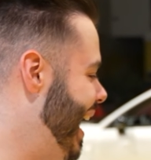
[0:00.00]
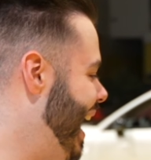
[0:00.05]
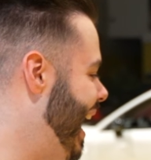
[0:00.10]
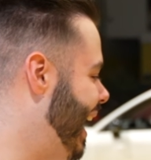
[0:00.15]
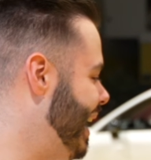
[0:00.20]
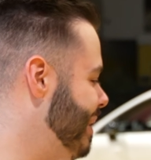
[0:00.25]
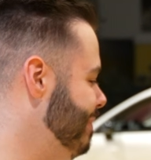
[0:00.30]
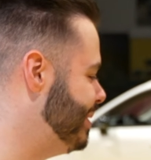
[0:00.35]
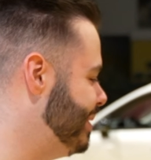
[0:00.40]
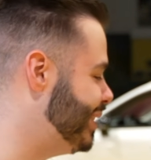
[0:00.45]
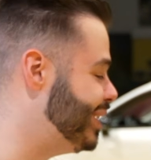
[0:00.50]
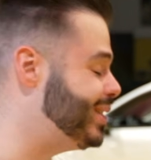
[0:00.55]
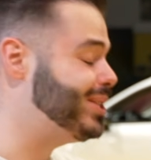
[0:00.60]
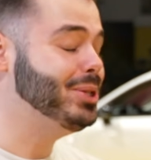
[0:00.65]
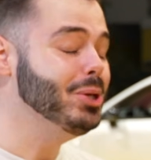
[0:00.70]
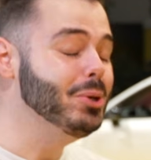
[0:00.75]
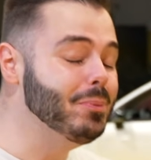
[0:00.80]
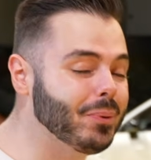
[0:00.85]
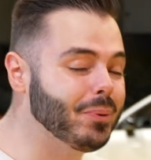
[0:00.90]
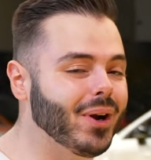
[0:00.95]
I'm
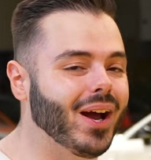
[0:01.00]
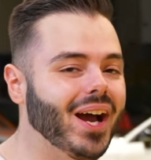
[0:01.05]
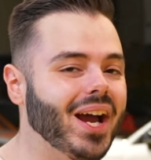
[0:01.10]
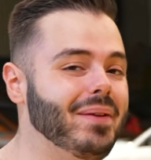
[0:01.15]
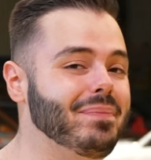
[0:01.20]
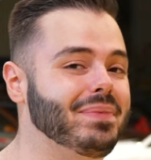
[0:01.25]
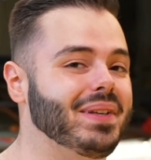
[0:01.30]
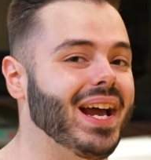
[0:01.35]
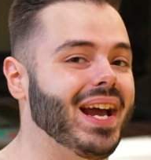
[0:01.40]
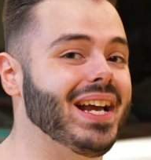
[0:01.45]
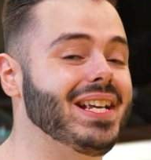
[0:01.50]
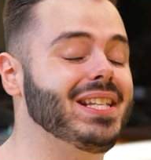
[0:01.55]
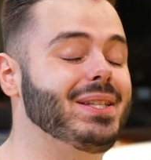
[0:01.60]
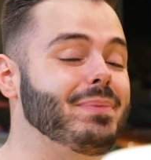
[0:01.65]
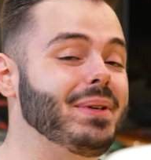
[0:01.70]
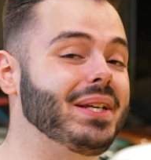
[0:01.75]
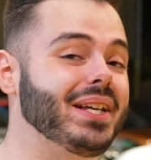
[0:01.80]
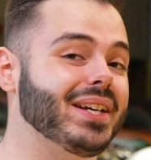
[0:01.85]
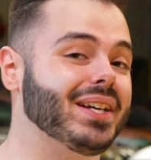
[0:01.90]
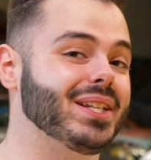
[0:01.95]
super hyped, guys,
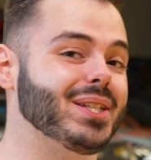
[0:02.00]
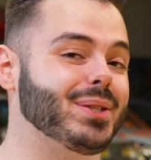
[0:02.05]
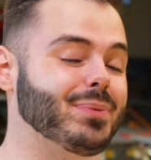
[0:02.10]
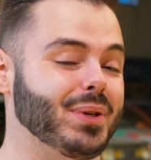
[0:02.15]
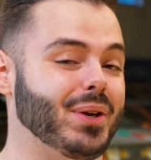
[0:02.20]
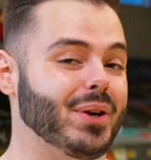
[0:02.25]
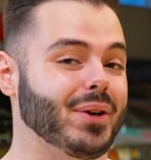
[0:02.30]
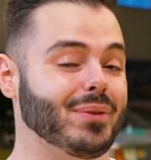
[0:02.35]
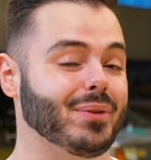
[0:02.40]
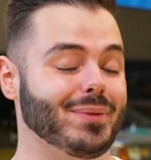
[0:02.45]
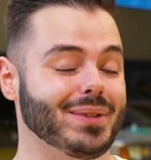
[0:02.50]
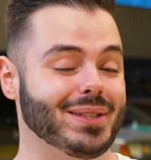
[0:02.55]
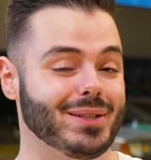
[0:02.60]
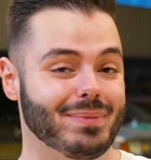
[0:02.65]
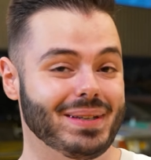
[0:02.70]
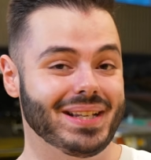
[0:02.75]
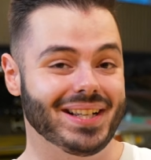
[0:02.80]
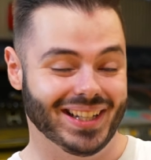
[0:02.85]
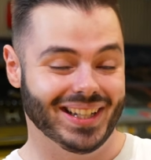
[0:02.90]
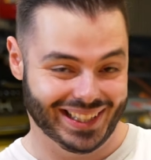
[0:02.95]
because we are going to
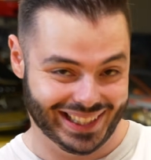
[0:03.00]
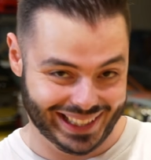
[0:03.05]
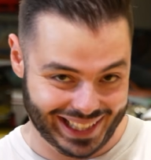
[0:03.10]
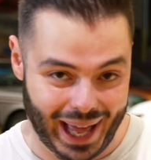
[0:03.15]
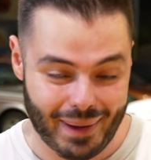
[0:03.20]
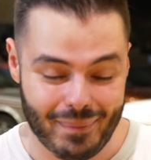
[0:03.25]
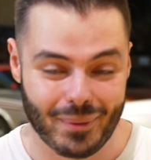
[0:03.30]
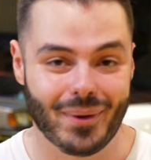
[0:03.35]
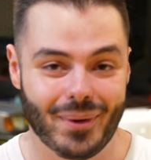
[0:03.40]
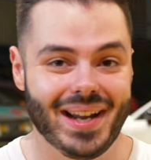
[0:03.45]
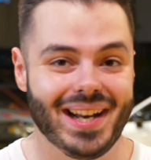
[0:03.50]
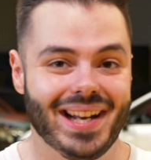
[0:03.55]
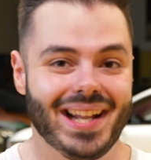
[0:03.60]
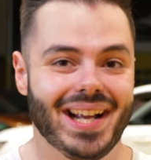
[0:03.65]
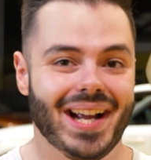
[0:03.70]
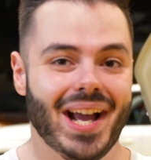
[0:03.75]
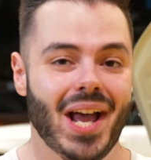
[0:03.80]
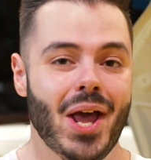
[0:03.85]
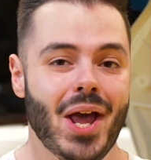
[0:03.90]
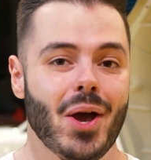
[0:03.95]
be
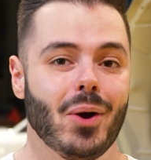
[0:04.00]
collaborating